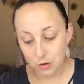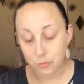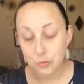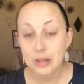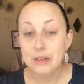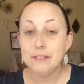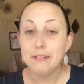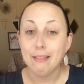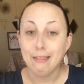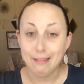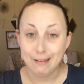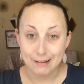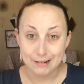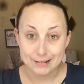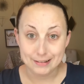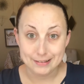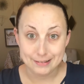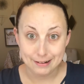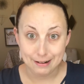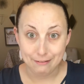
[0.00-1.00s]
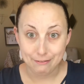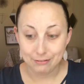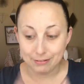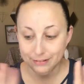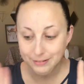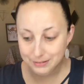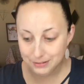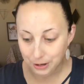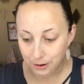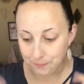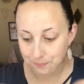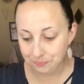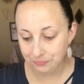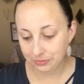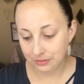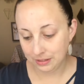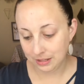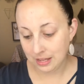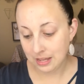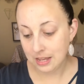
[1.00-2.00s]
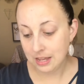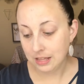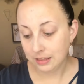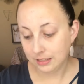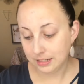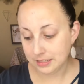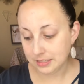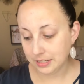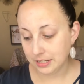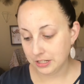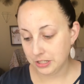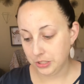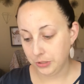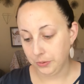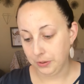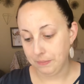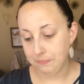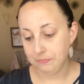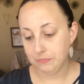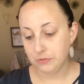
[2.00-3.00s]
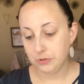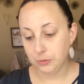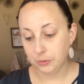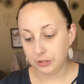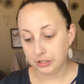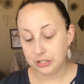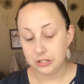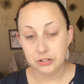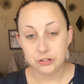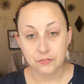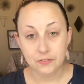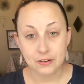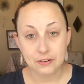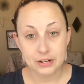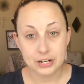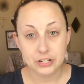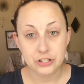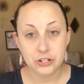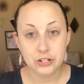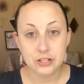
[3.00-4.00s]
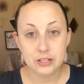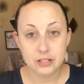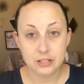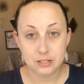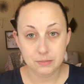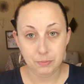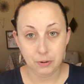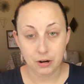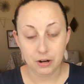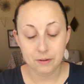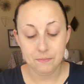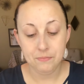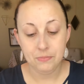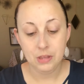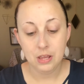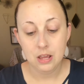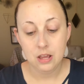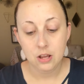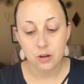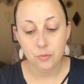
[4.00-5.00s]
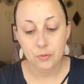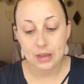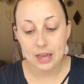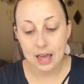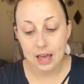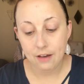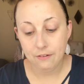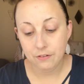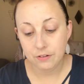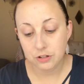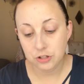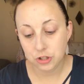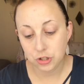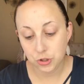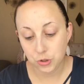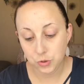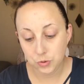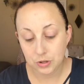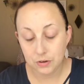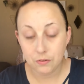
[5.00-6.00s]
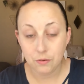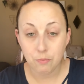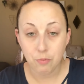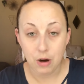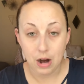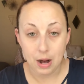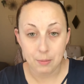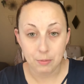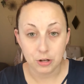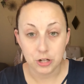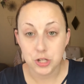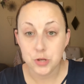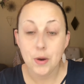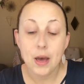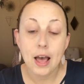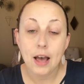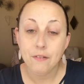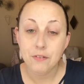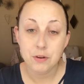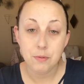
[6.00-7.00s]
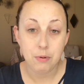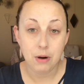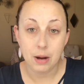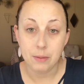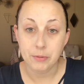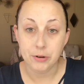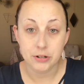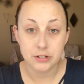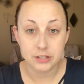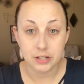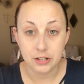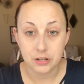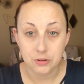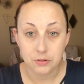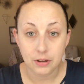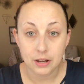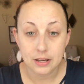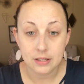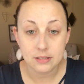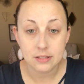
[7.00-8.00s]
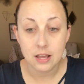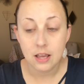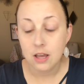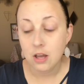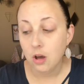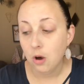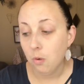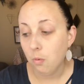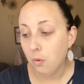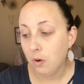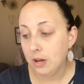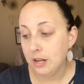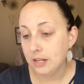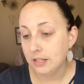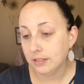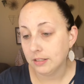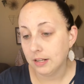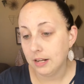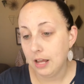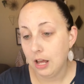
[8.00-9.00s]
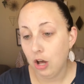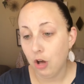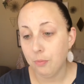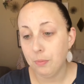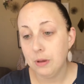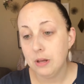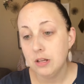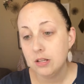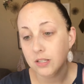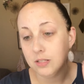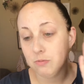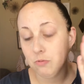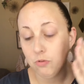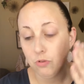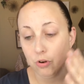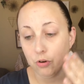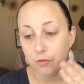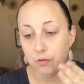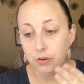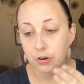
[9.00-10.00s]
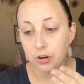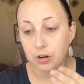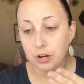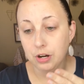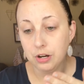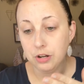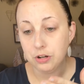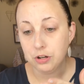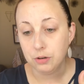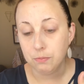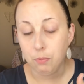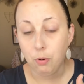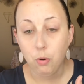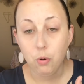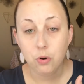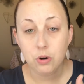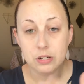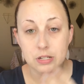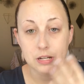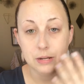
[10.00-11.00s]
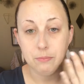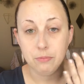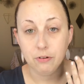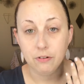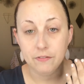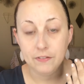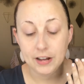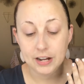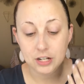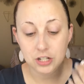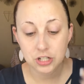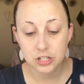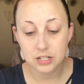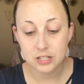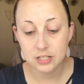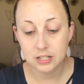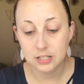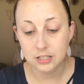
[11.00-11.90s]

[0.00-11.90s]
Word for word: We have a lot of stuff. So let's get to it. So we're going to do foundation in this part. We have two different primers. You have to prime your skin, you guys. One, it's going to help smooth over your pores and imperfections.